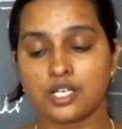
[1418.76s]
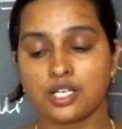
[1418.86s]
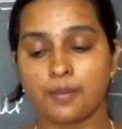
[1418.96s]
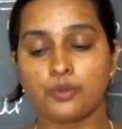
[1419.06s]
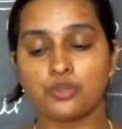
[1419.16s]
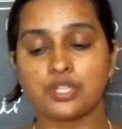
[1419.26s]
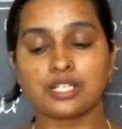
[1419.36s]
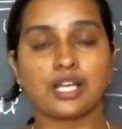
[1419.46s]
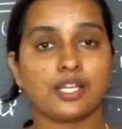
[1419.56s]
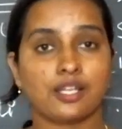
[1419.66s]

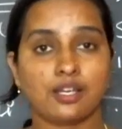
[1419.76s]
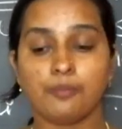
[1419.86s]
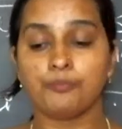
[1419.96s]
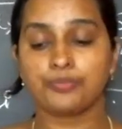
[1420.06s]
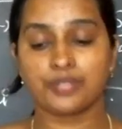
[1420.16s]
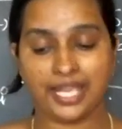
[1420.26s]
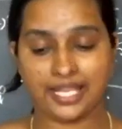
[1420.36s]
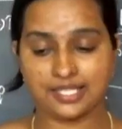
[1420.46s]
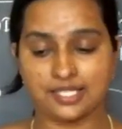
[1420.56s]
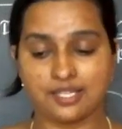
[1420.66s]
Kabutar Khana,
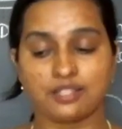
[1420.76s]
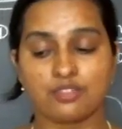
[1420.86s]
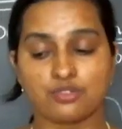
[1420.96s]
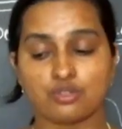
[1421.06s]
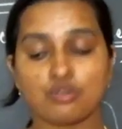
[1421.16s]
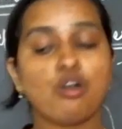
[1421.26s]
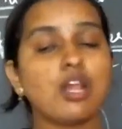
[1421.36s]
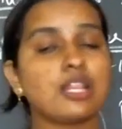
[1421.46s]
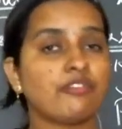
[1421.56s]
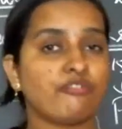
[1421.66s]
etc. These are
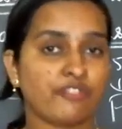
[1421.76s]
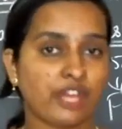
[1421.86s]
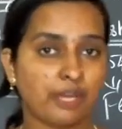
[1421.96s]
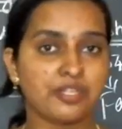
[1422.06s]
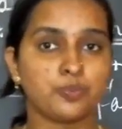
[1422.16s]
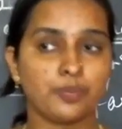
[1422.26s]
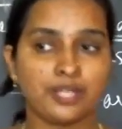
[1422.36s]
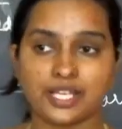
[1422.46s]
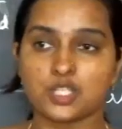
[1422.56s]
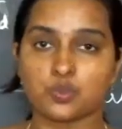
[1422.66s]
all the famous
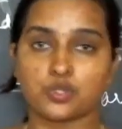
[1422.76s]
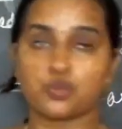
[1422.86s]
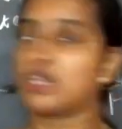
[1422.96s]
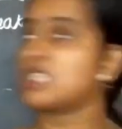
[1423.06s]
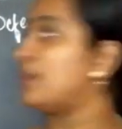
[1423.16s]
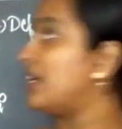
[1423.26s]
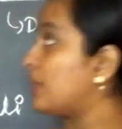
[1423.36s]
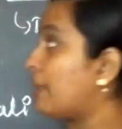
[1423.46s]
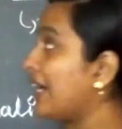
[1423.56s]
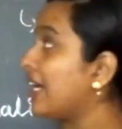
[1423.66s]
buildings which was
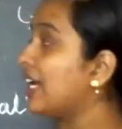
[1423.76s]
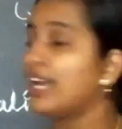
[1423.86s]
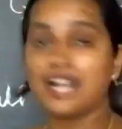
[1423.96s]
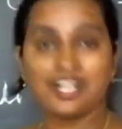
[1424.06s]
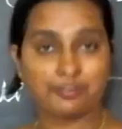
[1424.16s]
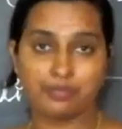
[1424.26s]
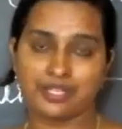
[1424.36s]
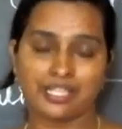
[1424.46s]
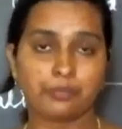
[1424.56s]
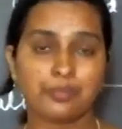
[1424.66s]
built by
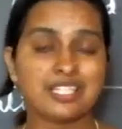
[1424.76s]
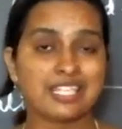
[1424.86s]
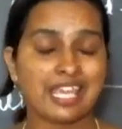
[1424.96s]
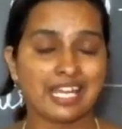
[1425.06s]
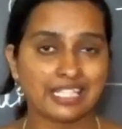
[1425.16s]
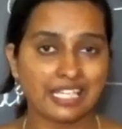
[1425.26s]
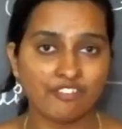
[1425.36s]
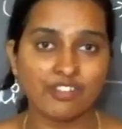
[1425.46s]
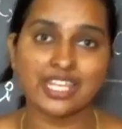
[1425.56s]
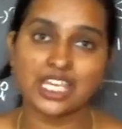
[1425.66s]
Akbar. That means he had
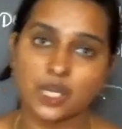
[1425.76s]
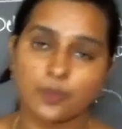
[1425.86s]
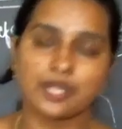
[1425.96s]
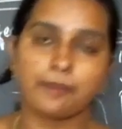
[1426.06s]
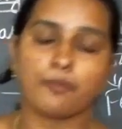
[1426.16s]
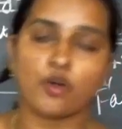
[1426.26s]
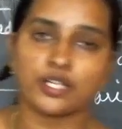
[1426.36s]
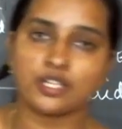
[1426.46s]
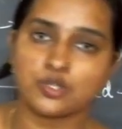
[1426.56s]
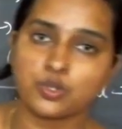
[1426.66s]
given the equal
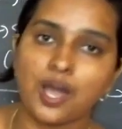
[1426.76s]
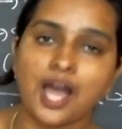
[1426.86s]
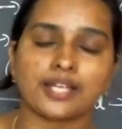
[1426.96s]
importance to